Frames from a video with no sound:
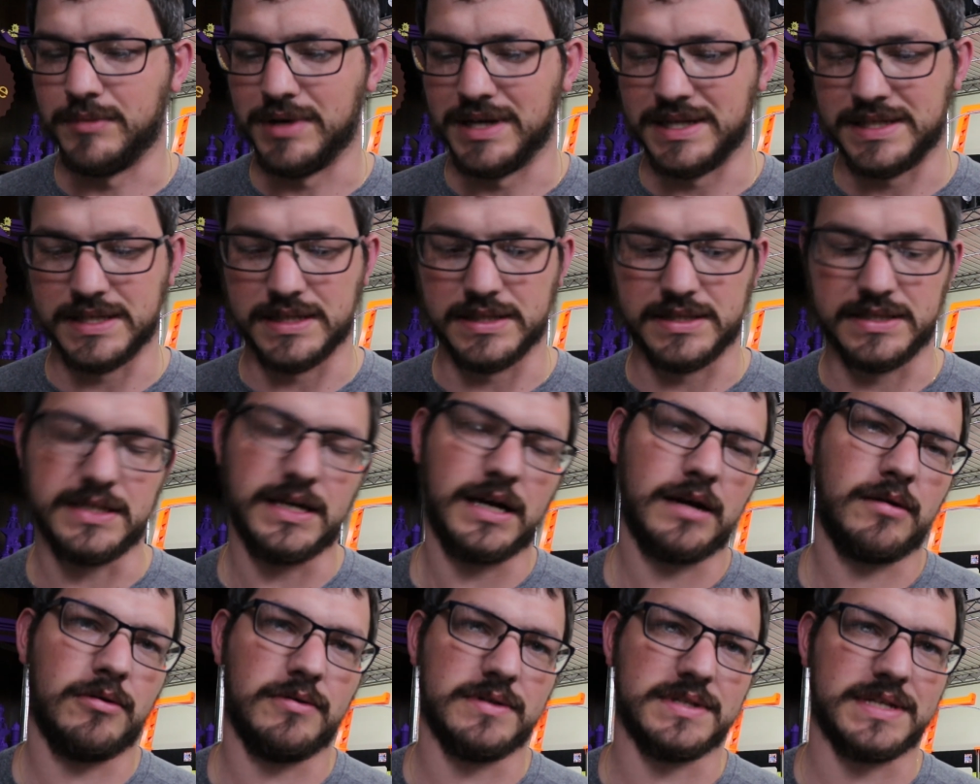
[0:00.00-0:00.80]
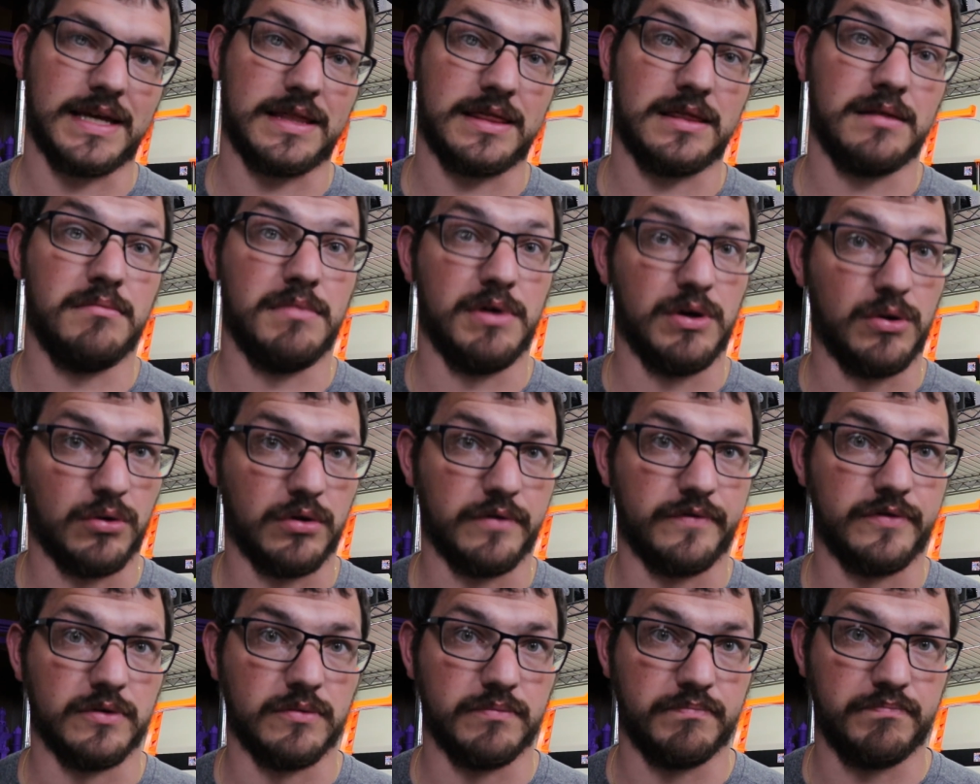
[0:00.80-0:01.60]
It did suck when it was like the
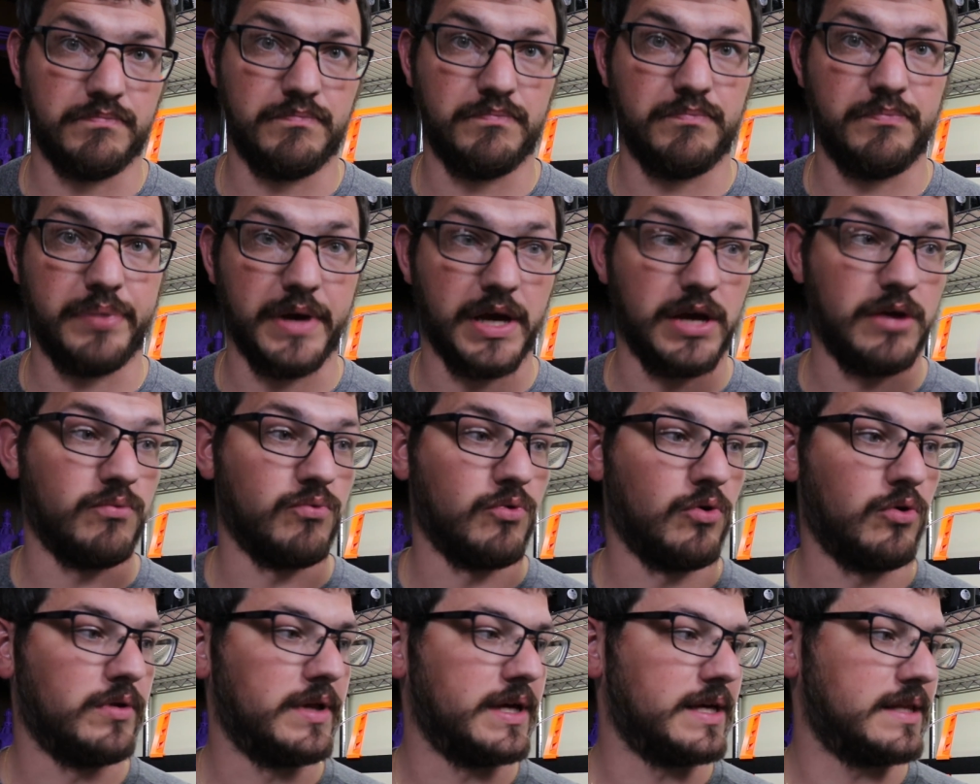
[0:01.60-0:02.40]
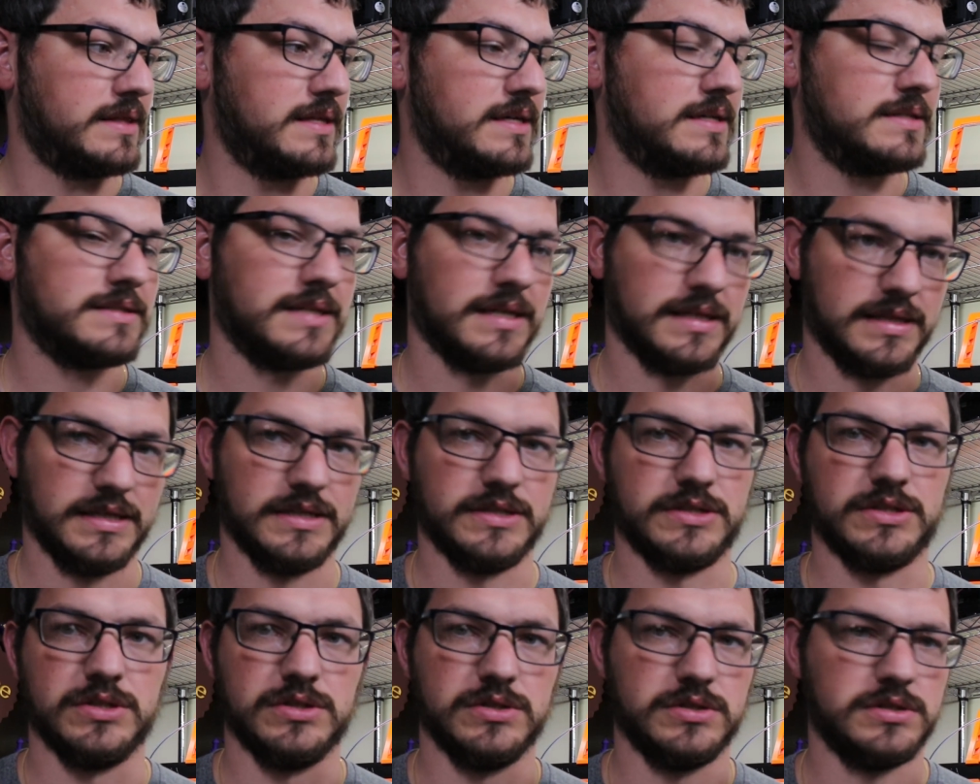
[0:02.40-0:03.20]
middle of a big roll like this. Like,
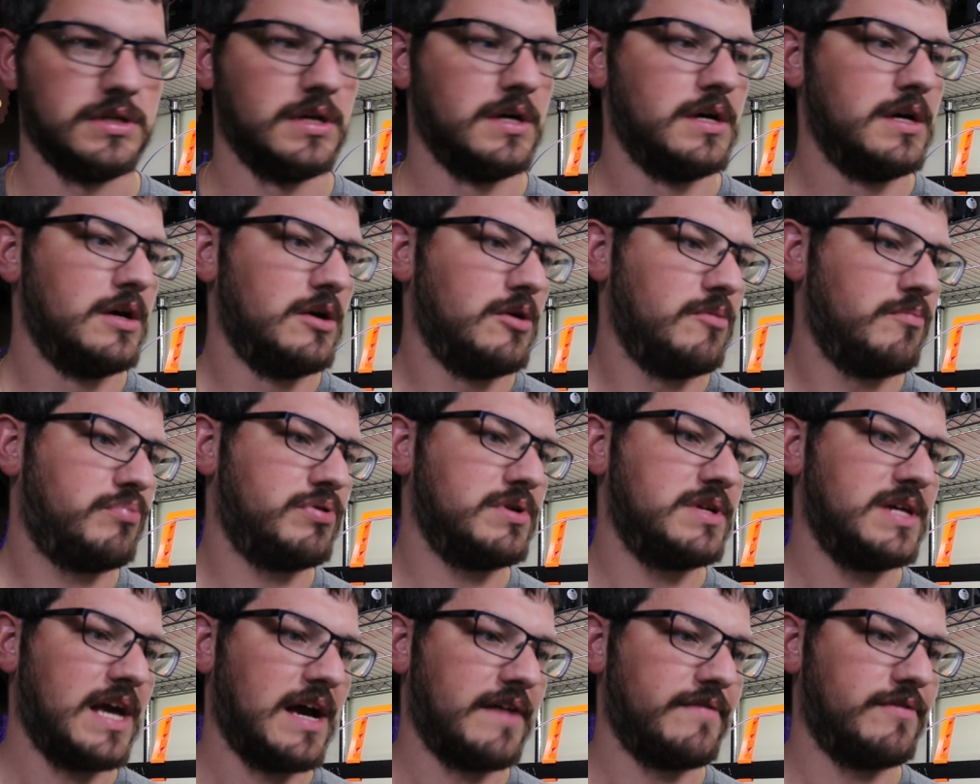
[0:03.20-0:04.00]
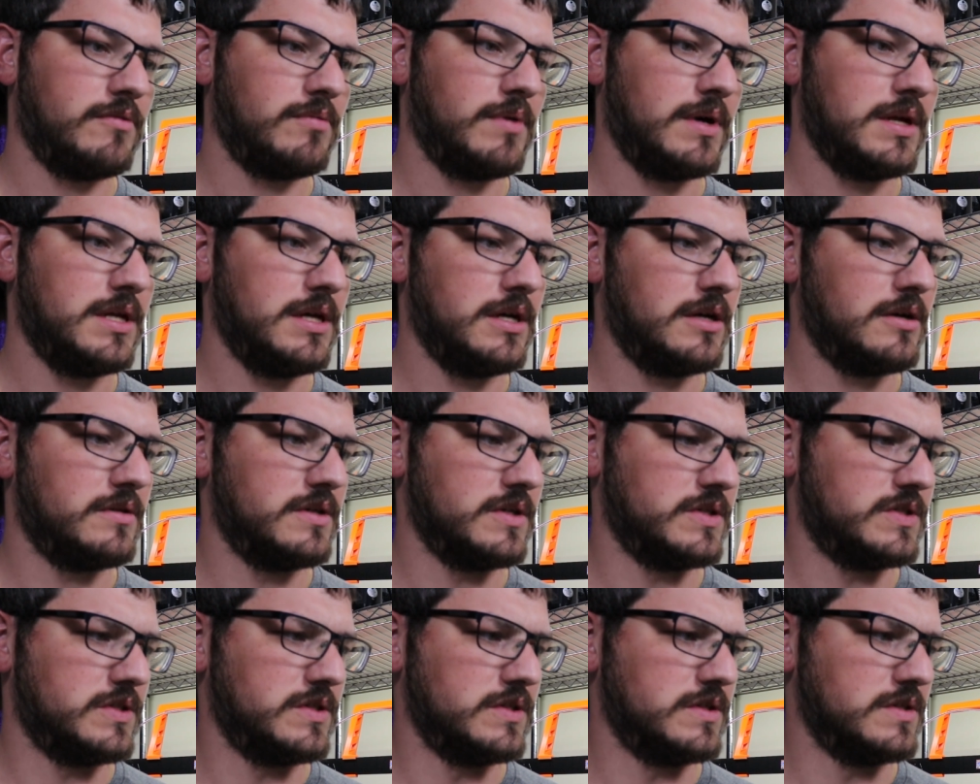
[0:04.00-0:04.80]
this is pretty heavy right here.
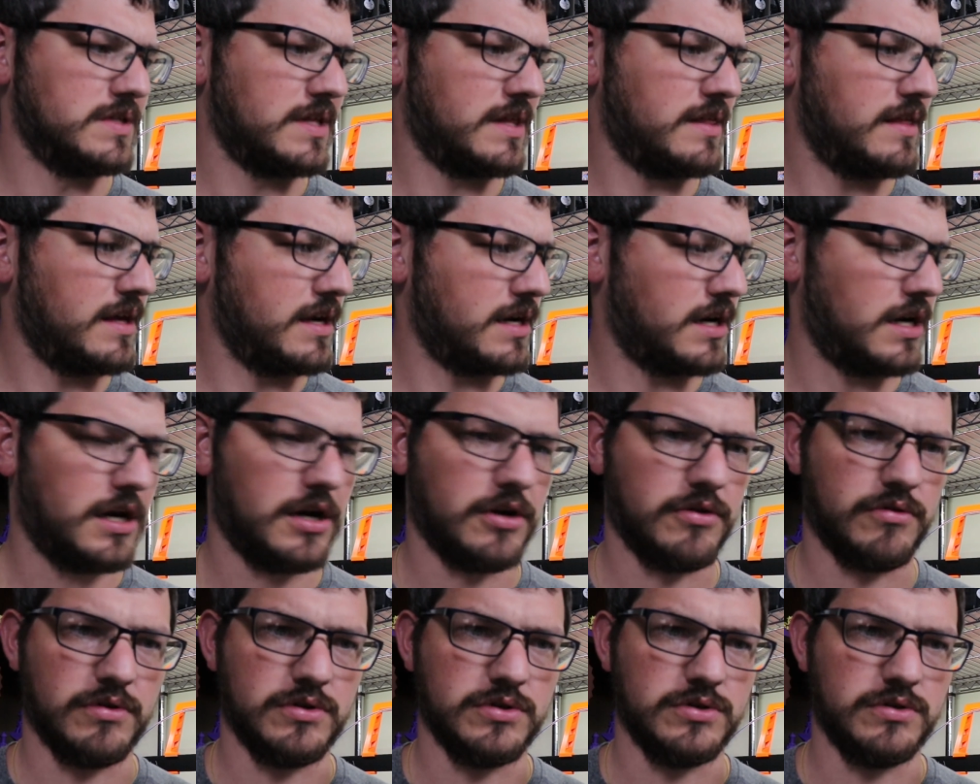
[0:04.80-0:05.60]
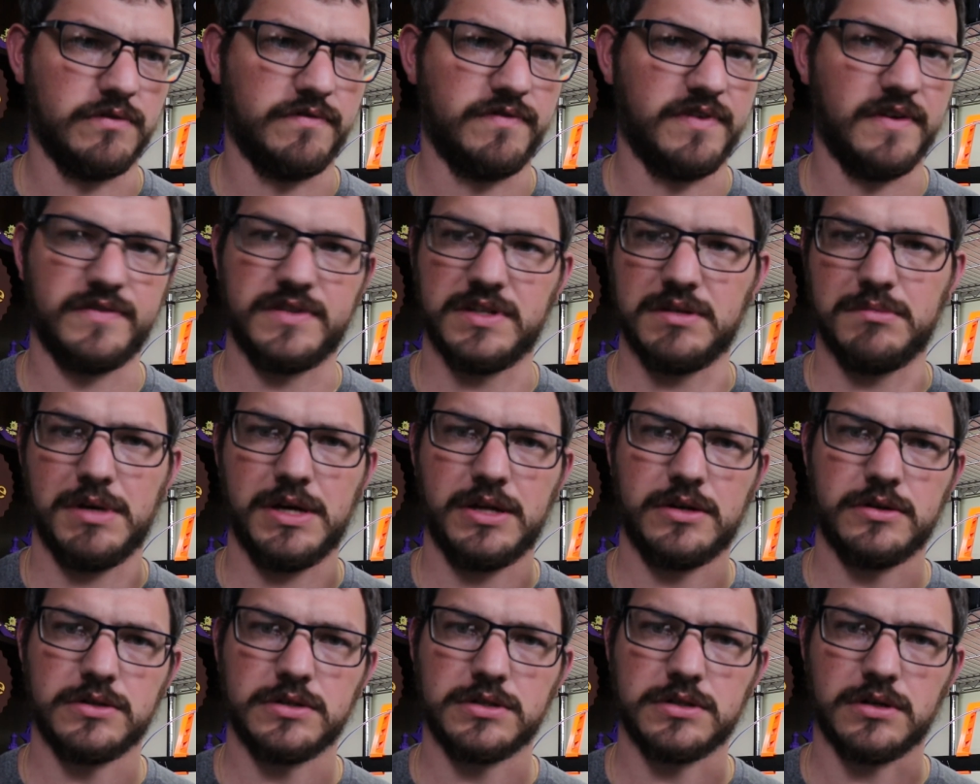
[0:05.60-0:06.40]
This is, I think, 150
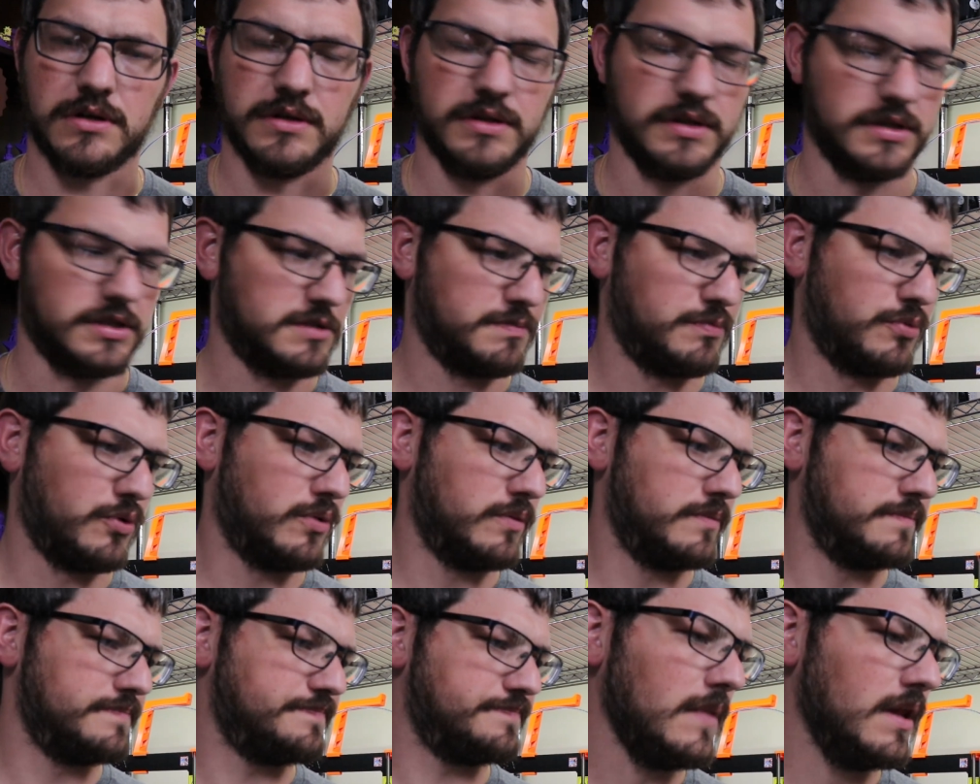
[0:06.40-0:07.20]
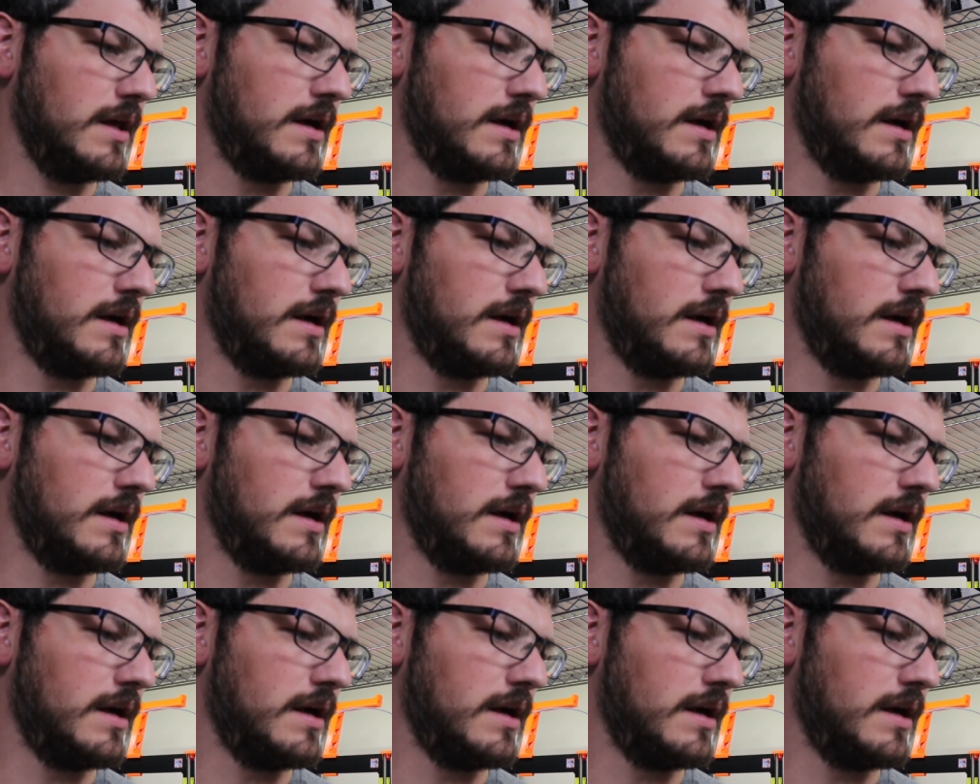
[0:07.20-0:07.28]
meters on this spool.